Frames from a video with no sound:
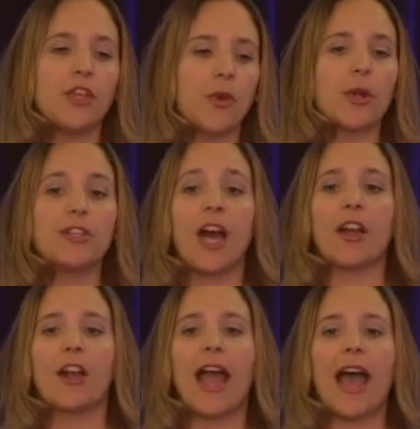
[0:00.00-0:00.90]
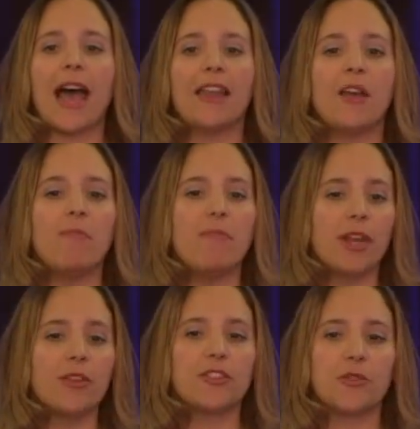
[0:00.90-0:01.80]
Your daughter had a
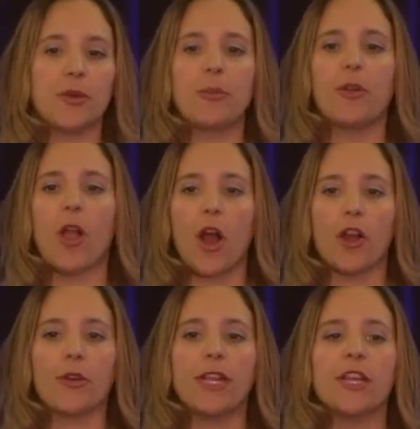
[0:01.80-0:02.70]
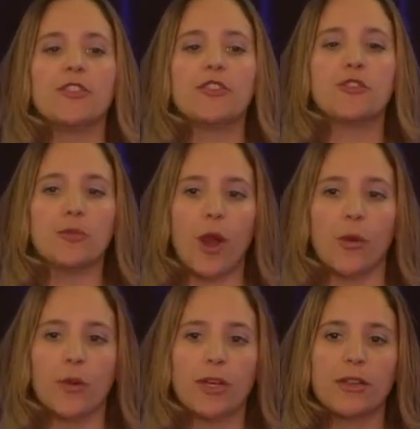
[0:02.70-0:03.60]
middle cerebral artery
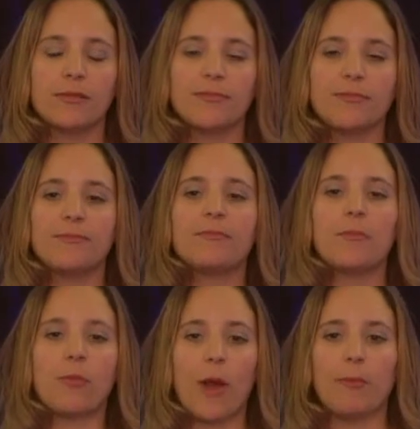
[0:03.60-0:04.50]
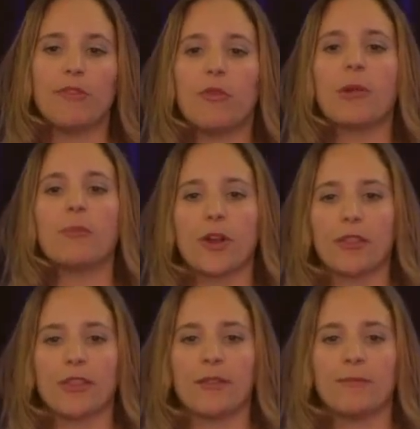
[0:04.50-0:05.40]
stroke right before
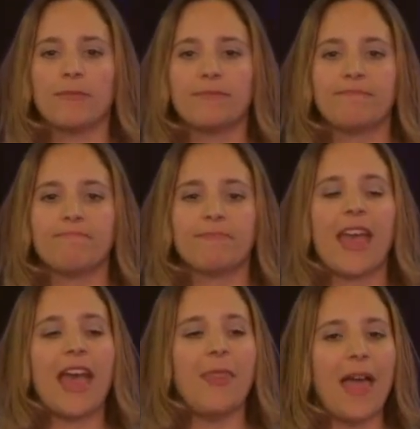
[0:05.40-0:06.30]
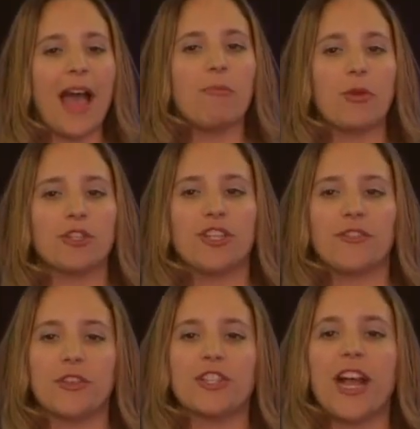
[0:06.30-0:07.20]
birth, and that portion
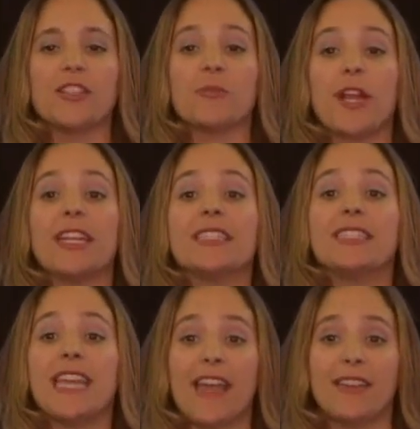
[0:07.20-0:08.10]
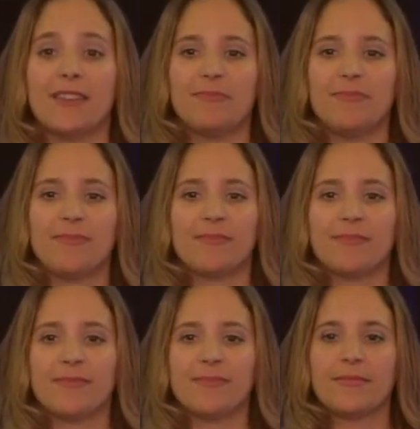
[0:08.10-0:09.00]
of your child's brain is dead.
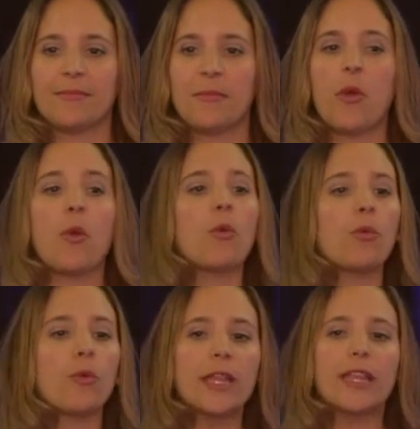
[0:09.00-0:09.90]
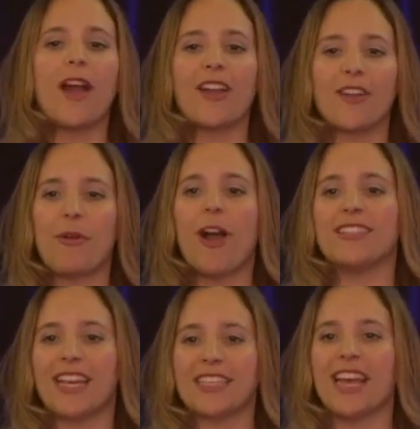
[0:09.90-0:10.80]
Really hard to
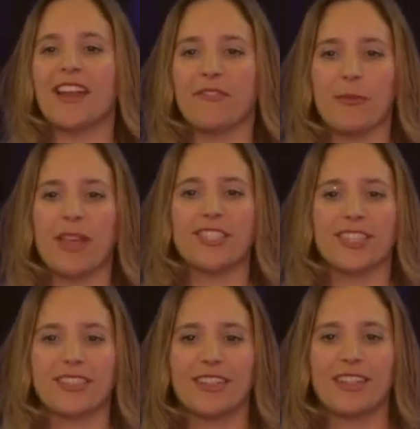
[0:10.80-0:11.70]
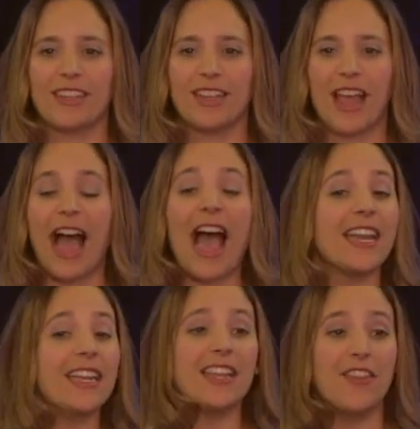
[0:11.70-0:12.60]
process that information. I
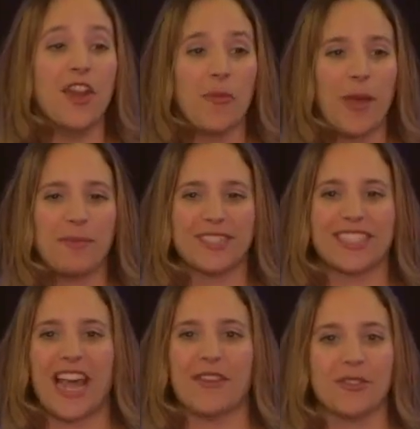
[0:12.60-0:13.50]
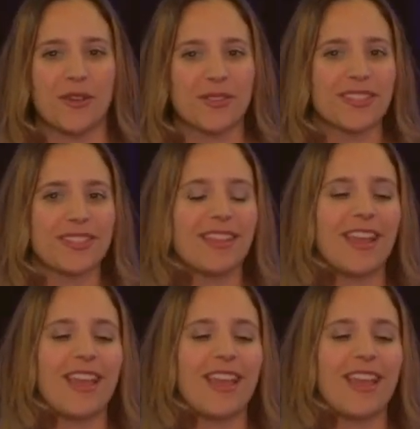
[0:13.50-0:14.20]
didn't even know babies could have strokes.